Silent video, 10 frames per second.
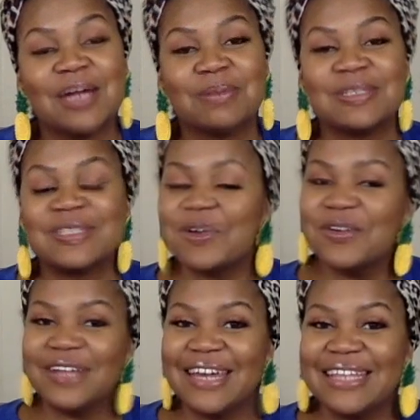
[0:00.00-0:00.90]
I'm so
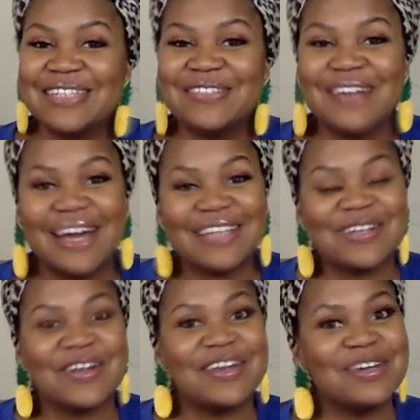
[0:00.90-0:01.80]
glad that you guys
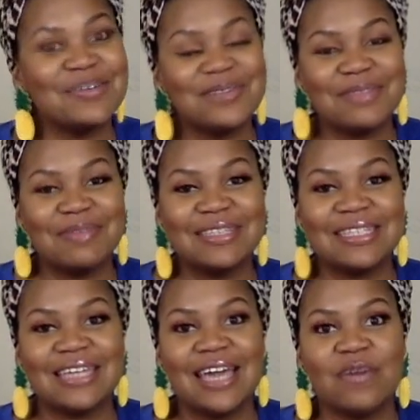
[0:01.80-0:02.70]
are here with me
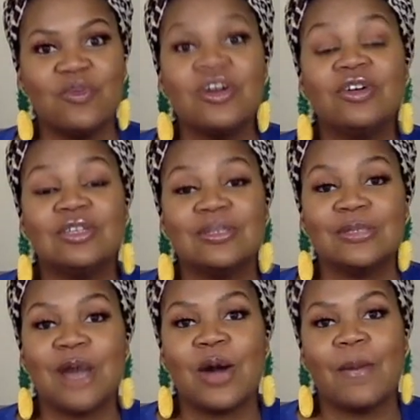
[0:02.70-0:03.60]
today. We're going to
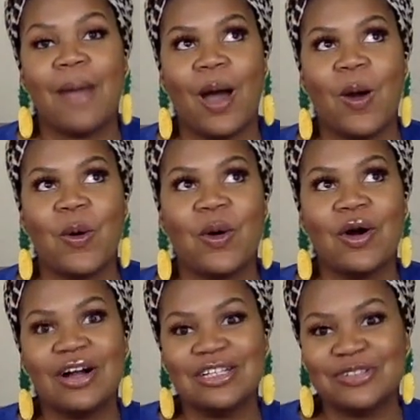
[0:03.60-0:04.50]
talk about
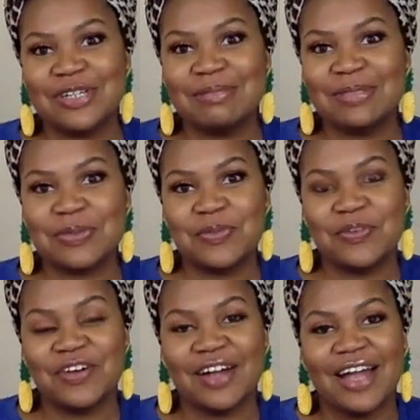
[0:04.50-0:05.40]
car dreams some
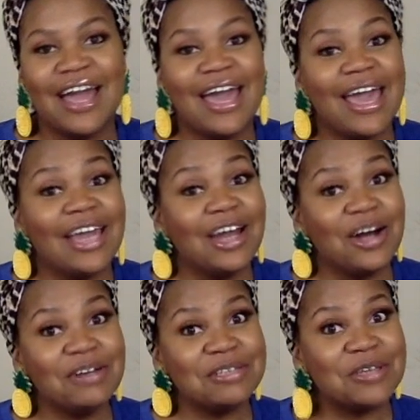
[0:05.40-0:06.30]
more and
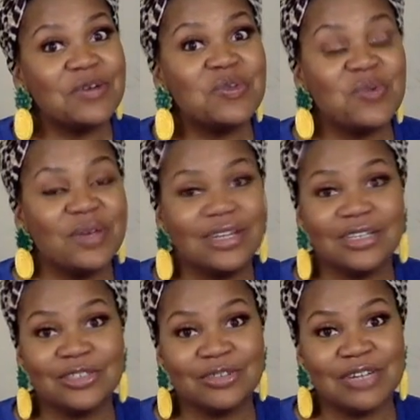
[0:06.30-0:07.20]
also
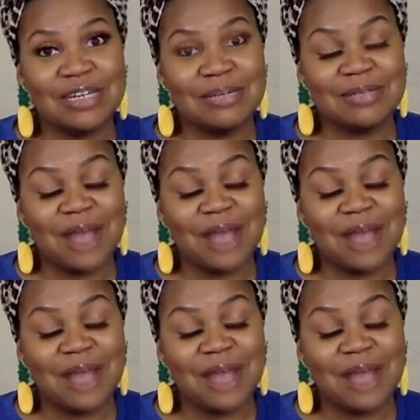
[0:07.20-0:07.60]
wedding dreams.